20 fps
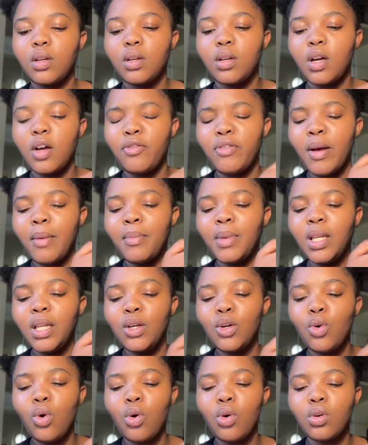a
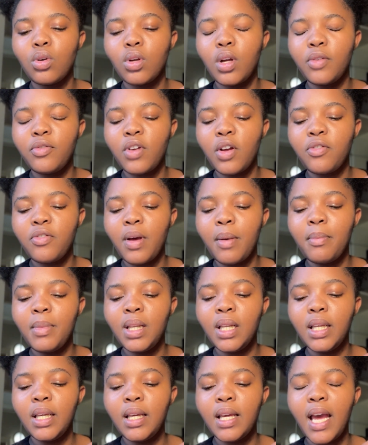
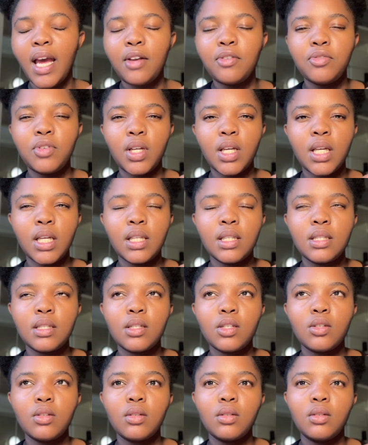family advocate
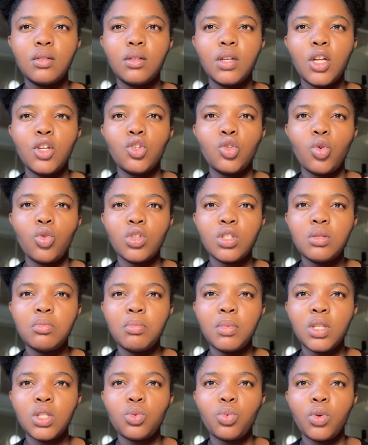
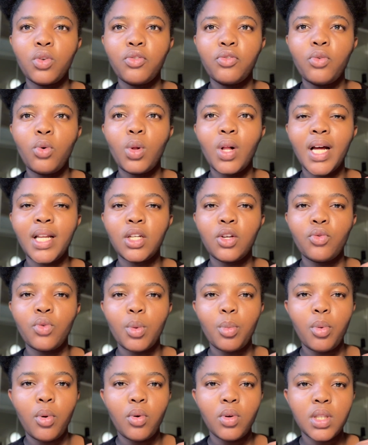endorsement would fall under
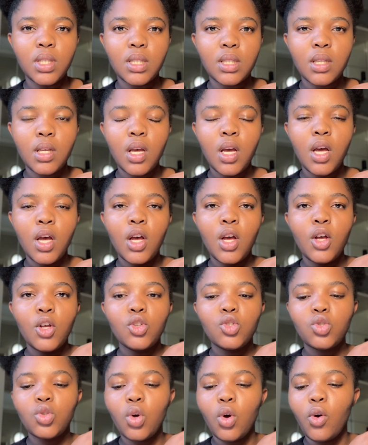reports.
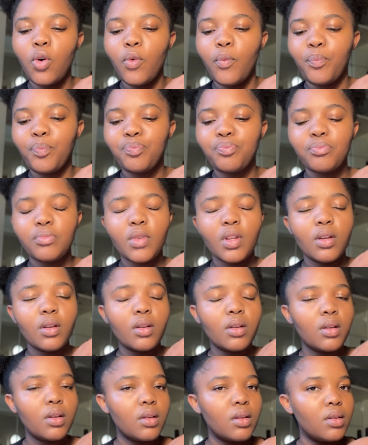So
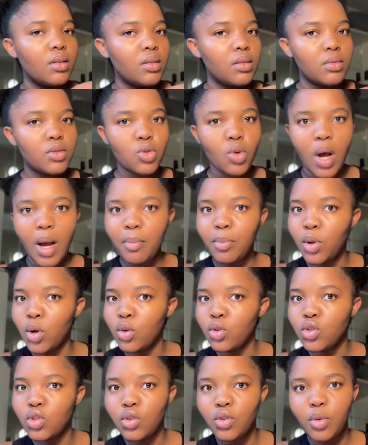
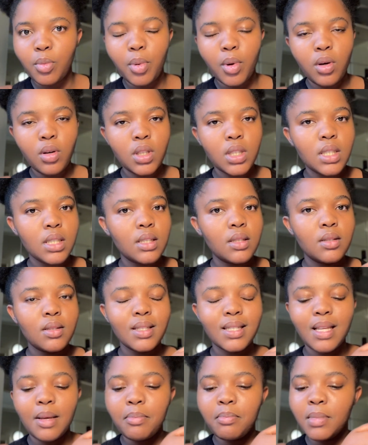upload your reports,
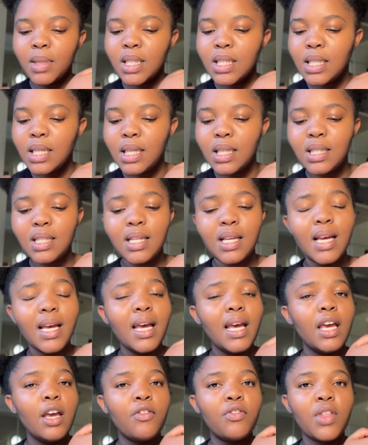submit it.
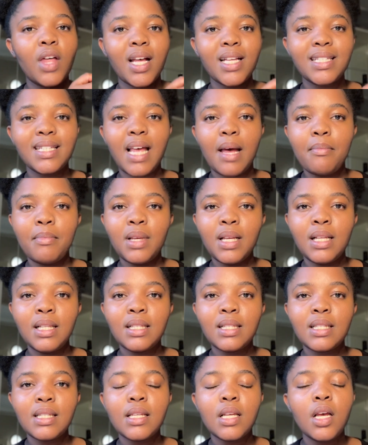If there are
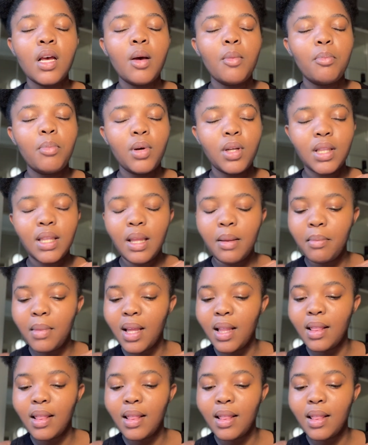summons, put them in